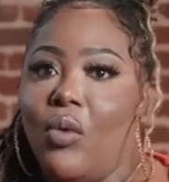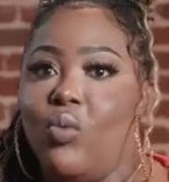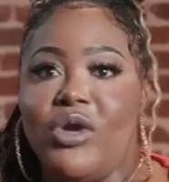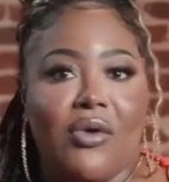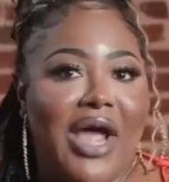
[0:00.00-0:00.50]

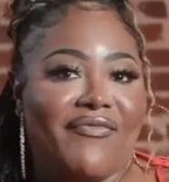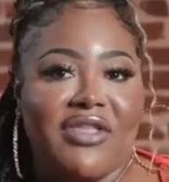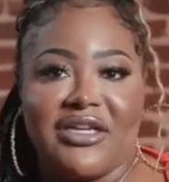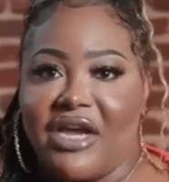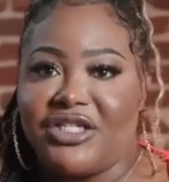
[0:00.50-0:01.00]
We don't have
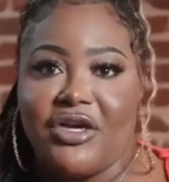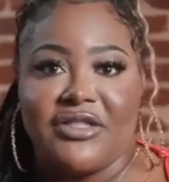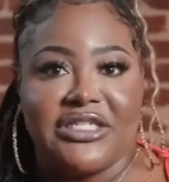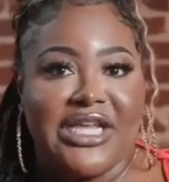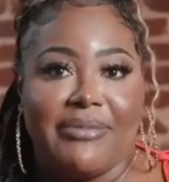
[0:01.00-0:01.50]
to share
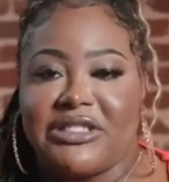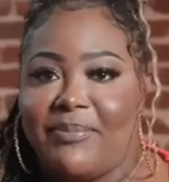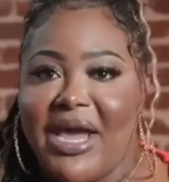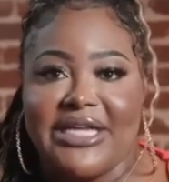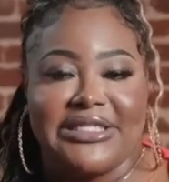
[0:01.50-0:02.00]
the same
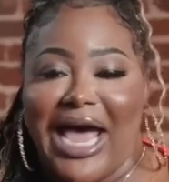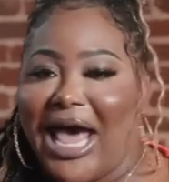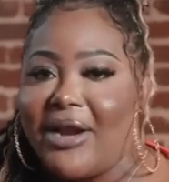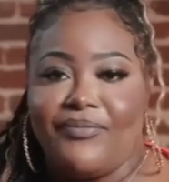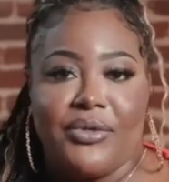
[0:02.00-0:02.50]
space.
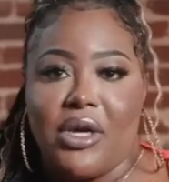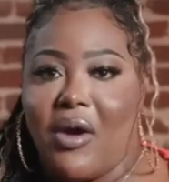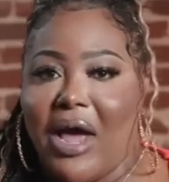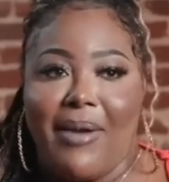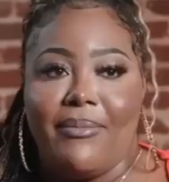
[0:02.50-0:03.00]
I, you
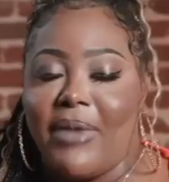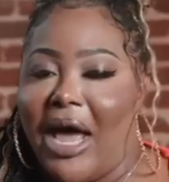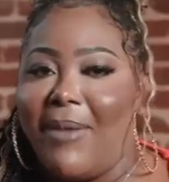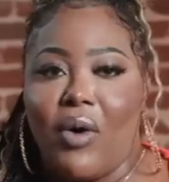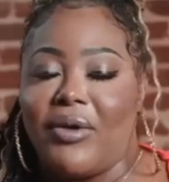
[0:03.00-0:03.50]
know, I'm
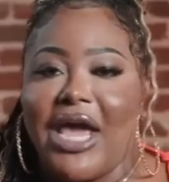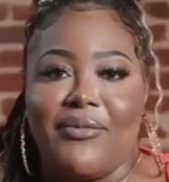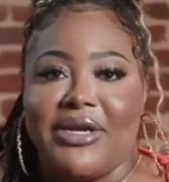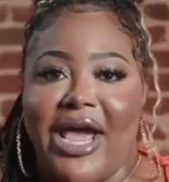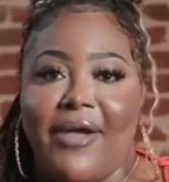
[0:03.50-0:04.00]
I'm okay
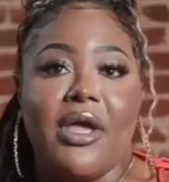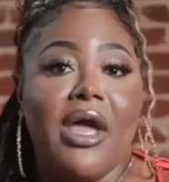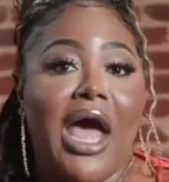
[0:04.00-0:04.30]
with that.